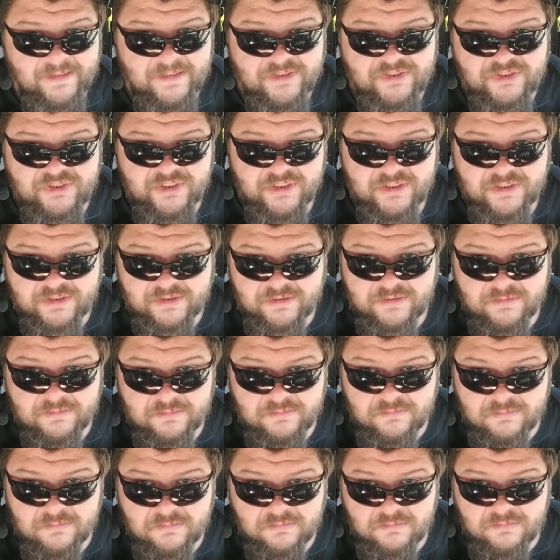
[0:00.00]
It's just,
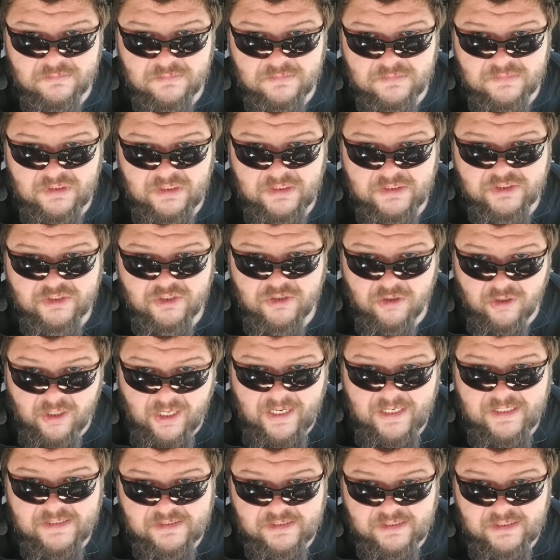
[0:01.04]
it's
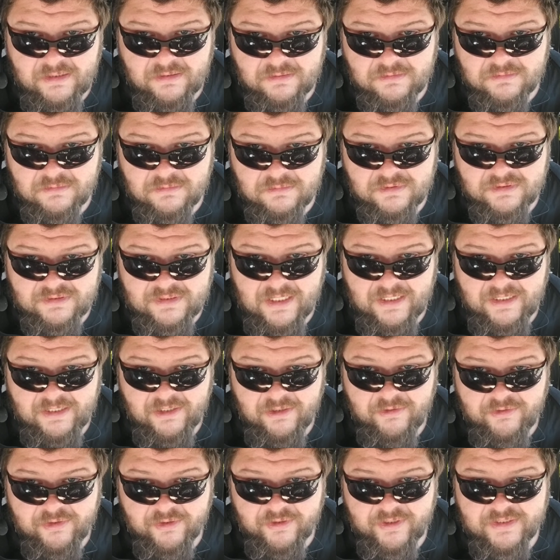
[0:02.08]
crazy what they
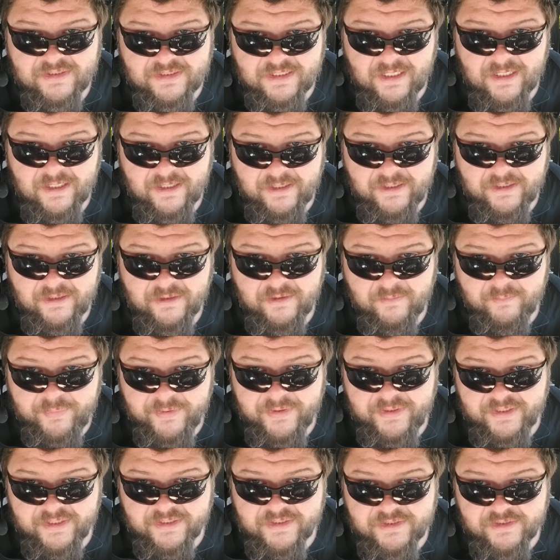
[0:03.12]
do to us out here and
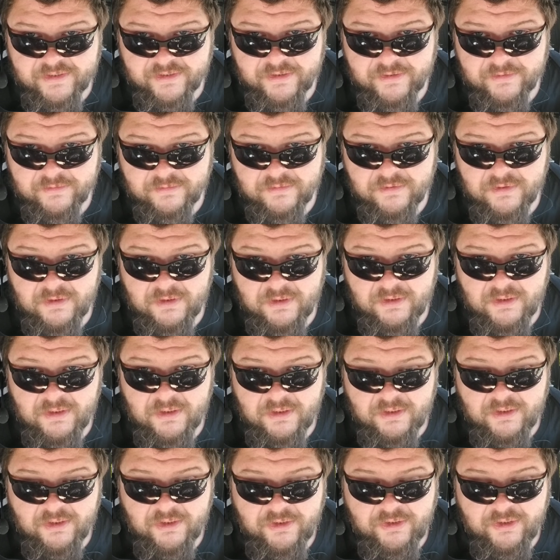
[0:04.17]
put us through.
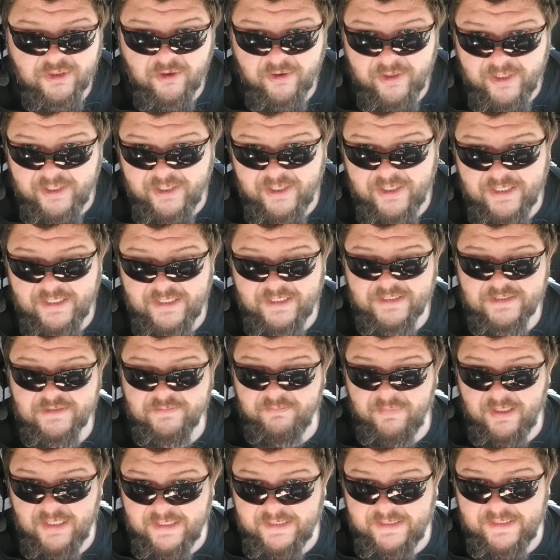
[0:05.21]
You know, here it is
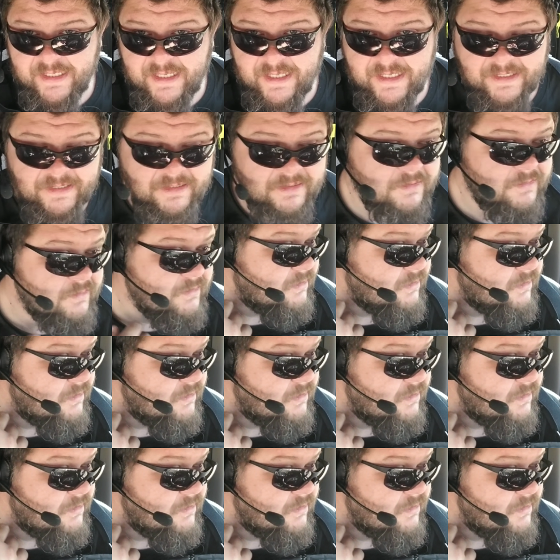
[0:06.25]
Monday.